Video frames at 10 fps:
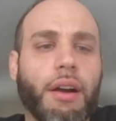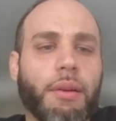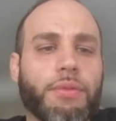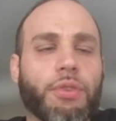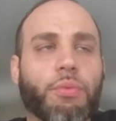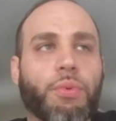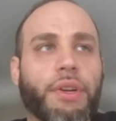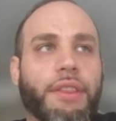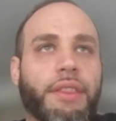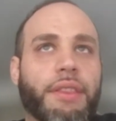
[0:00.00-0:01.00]
So
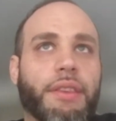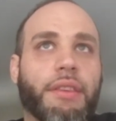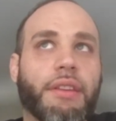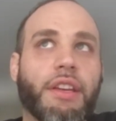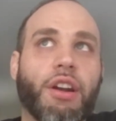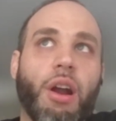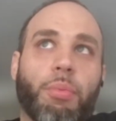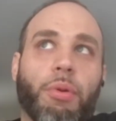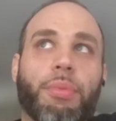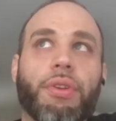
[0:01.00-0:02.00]
with
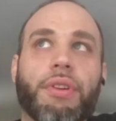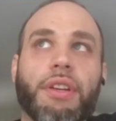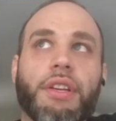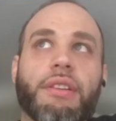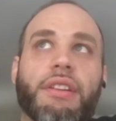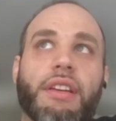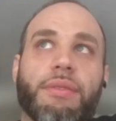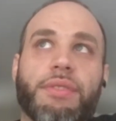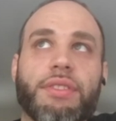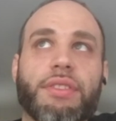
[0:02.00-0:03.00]
interoperability, it
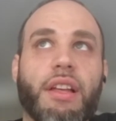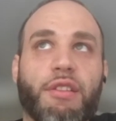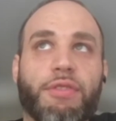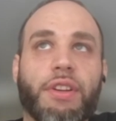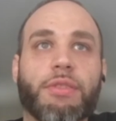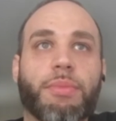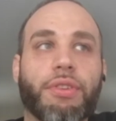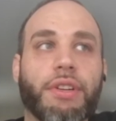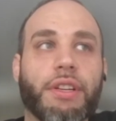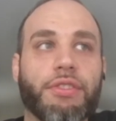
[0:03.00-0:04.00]
gives us a lot of
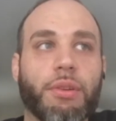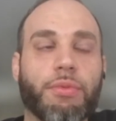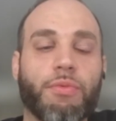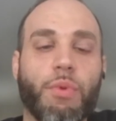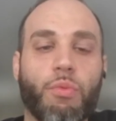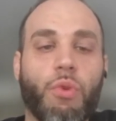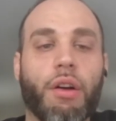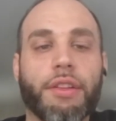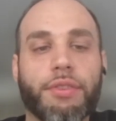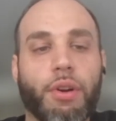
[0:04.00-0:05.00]
flexibility in terms of what
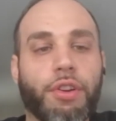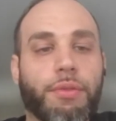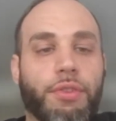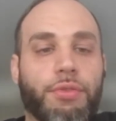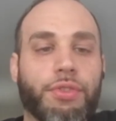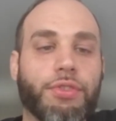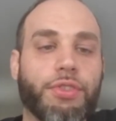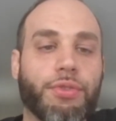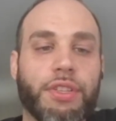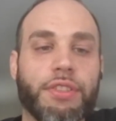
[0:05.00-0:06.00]
wallets are users
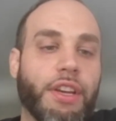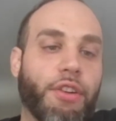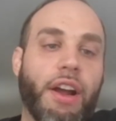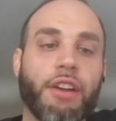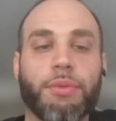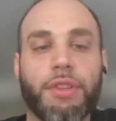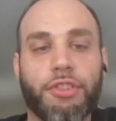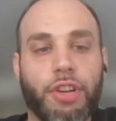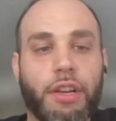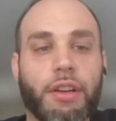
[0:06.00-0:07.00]
using to interact with the
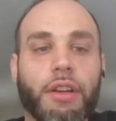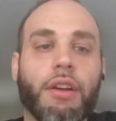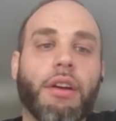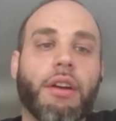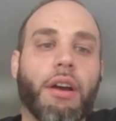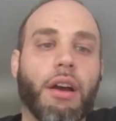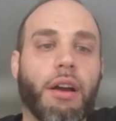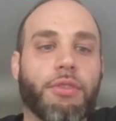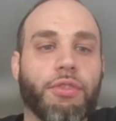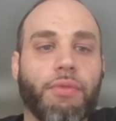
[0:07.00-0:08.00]
chain.
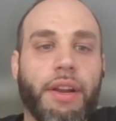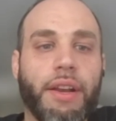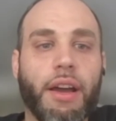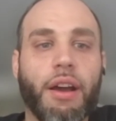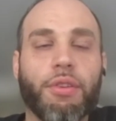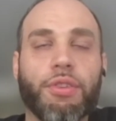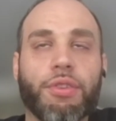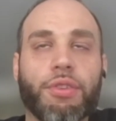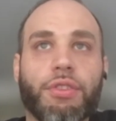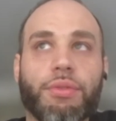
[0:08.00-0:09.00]
So right now you
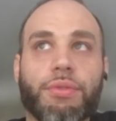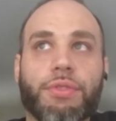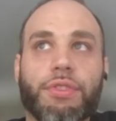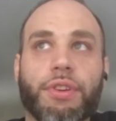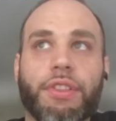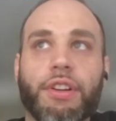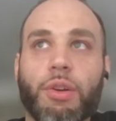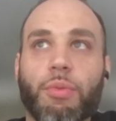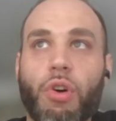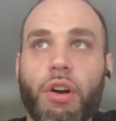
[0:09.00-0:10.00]
can use your
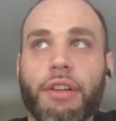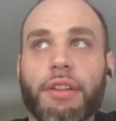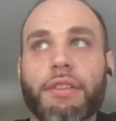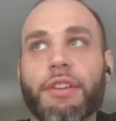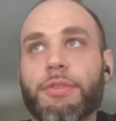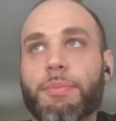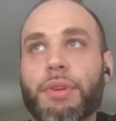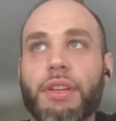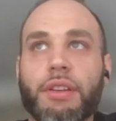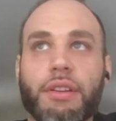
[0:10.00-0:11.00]
Ethereum wallet. There's
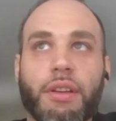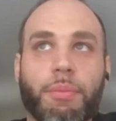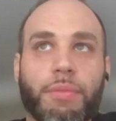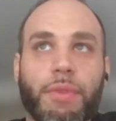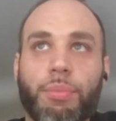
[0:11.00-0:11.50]
been a